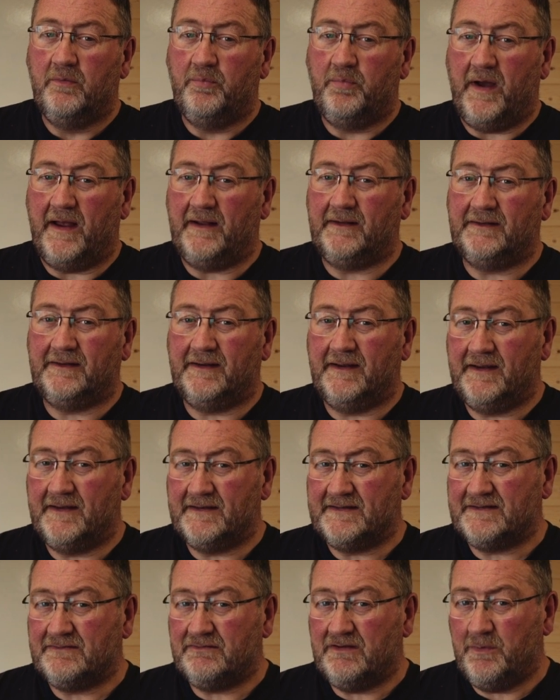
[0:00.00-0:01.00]
penalty
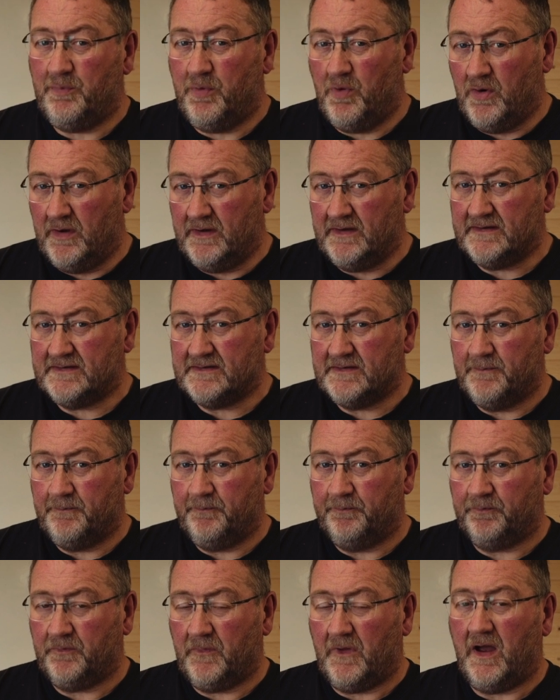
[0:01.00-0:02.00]
is three points,
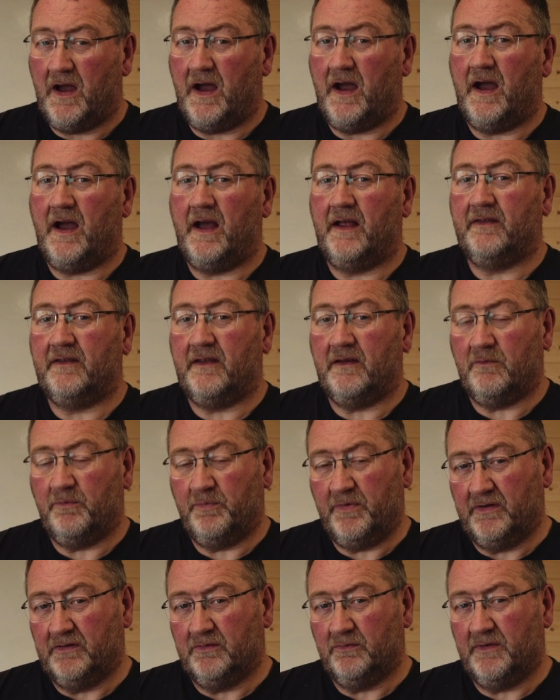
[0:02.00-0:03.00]
and
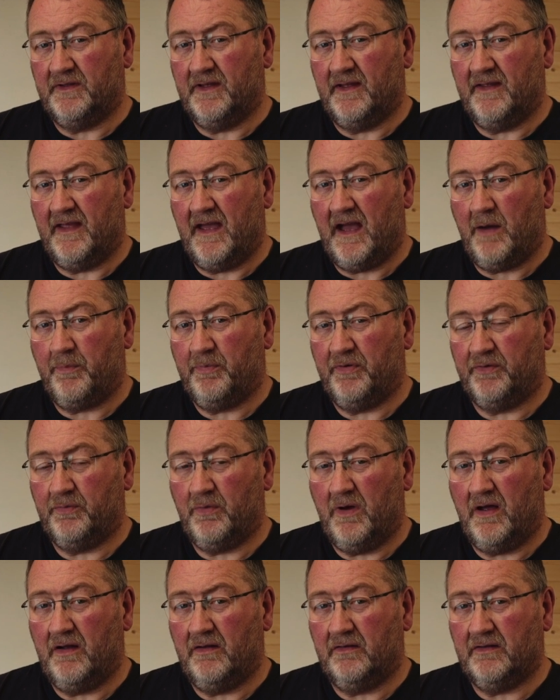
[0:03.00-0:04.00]
built within the app as
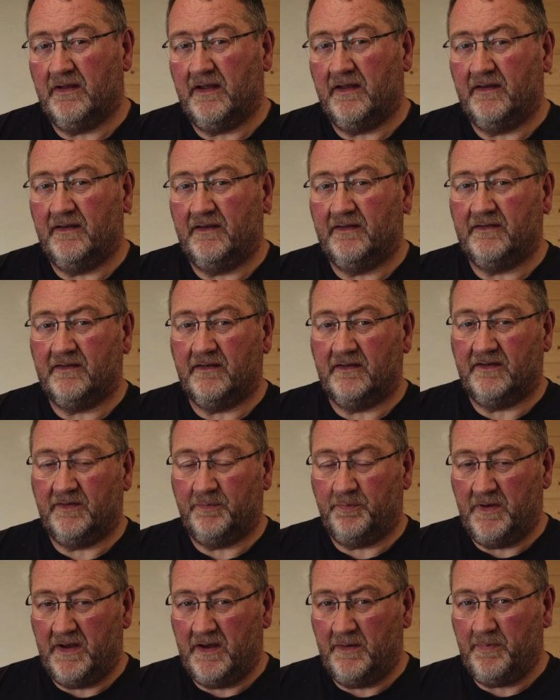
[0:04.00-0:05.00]
well is
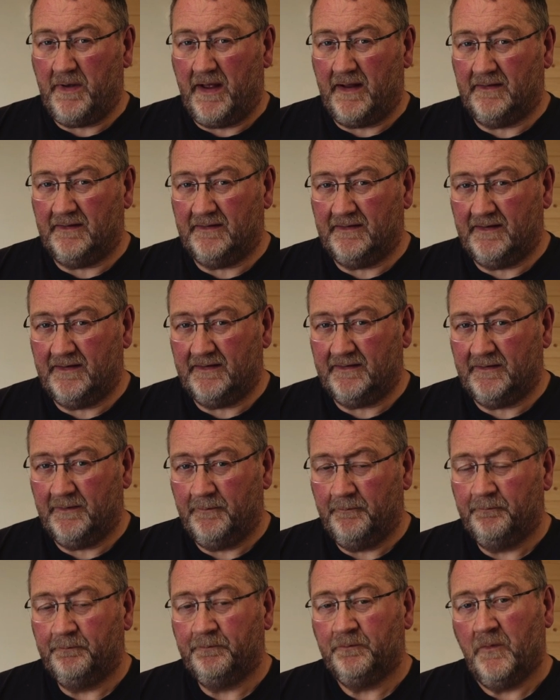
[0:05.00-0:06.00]
speed penalties,
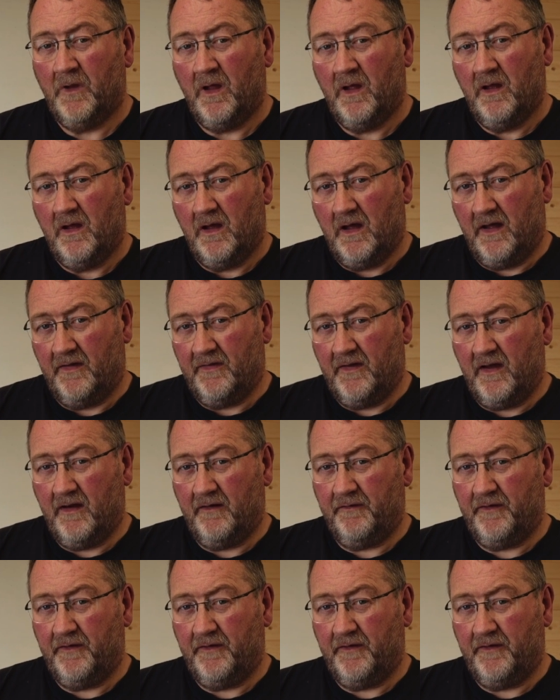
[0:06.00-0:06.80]
and they're